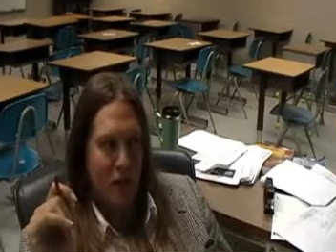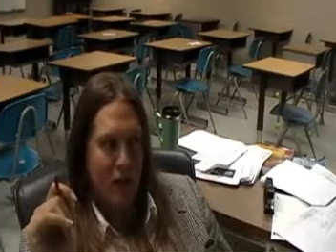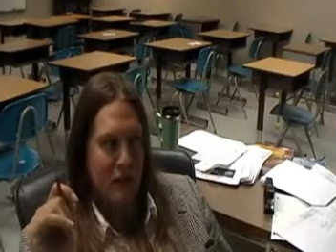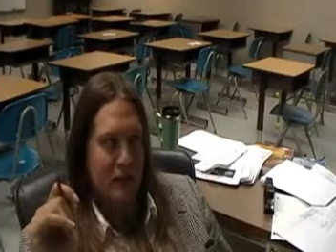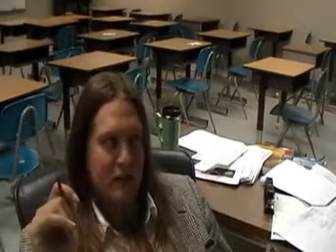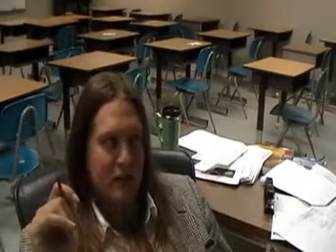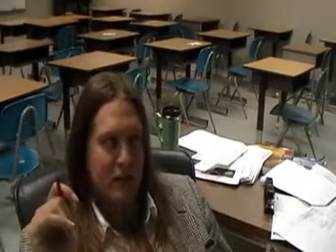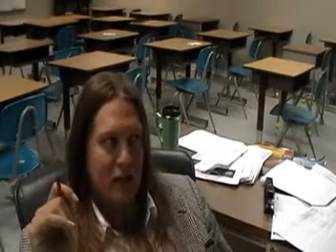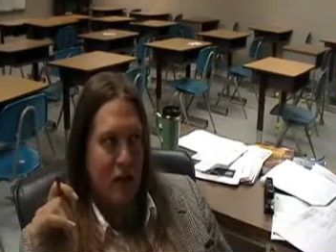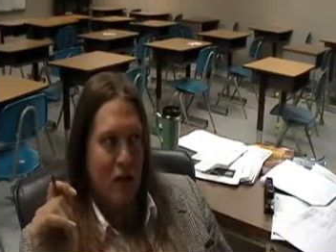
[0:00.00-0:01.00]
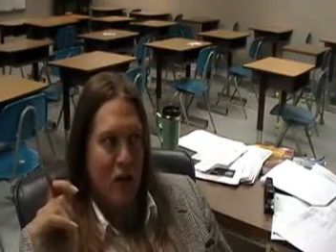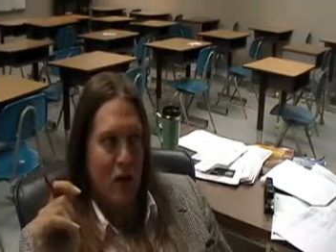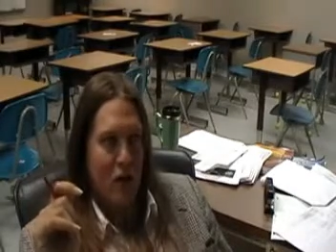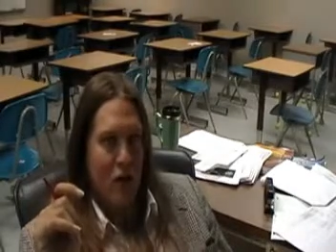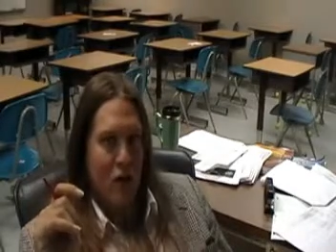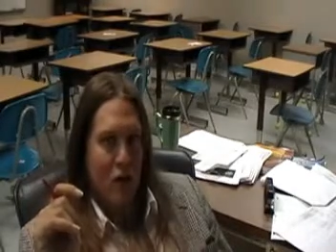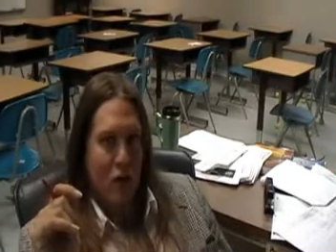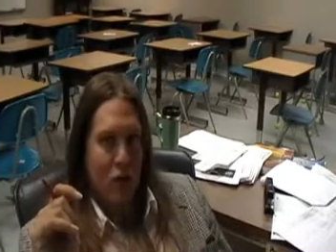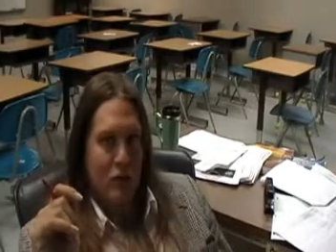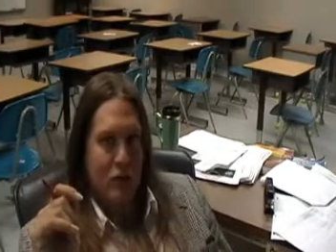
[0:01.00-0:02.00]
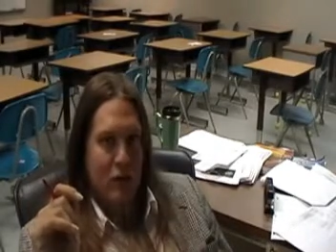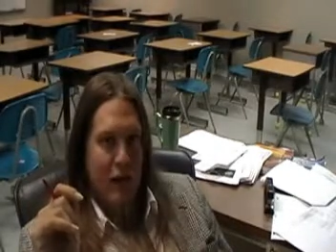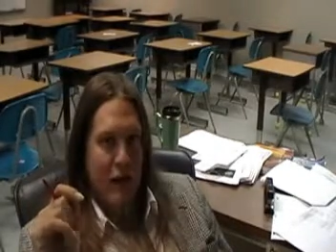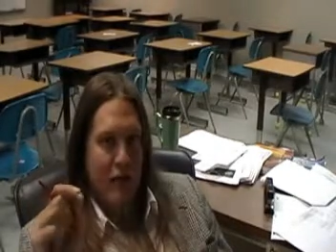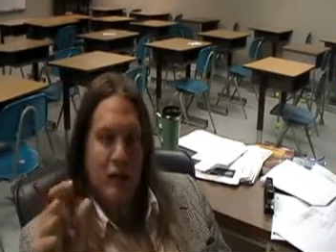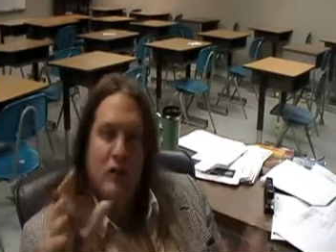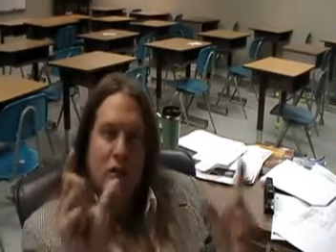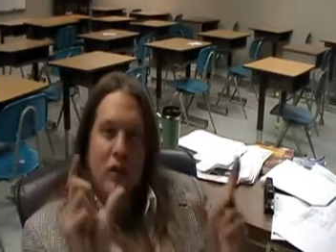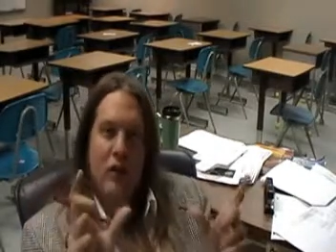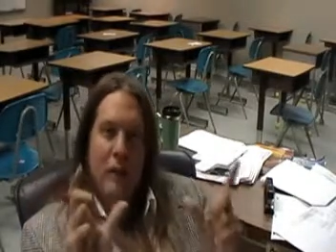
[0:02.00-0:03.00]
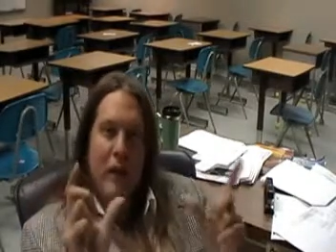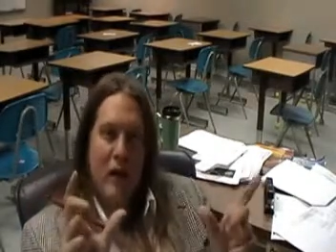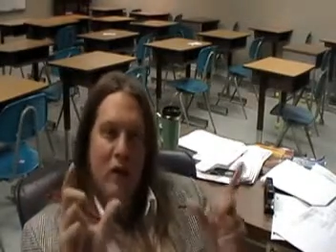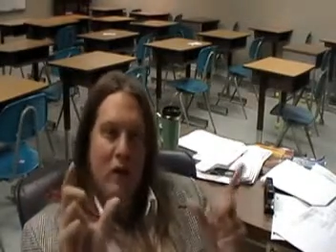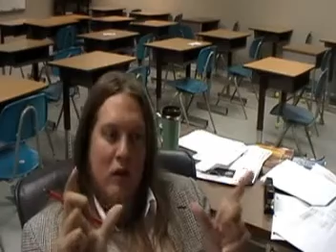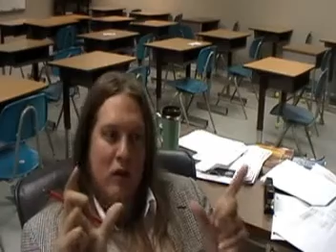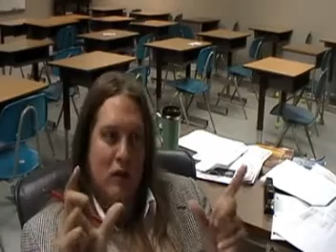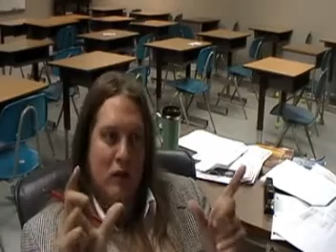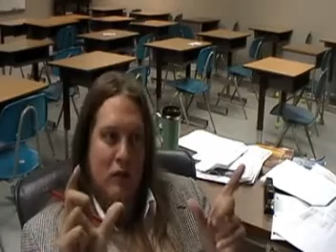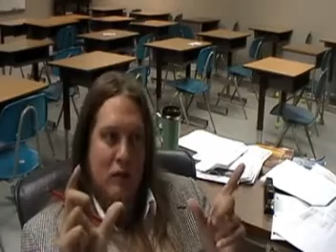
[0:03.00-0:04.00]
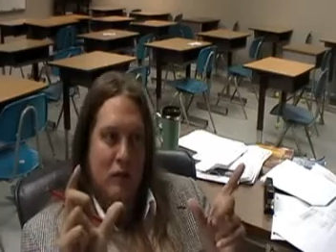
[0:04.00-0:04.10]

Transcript: and it says that once you have a certain amount of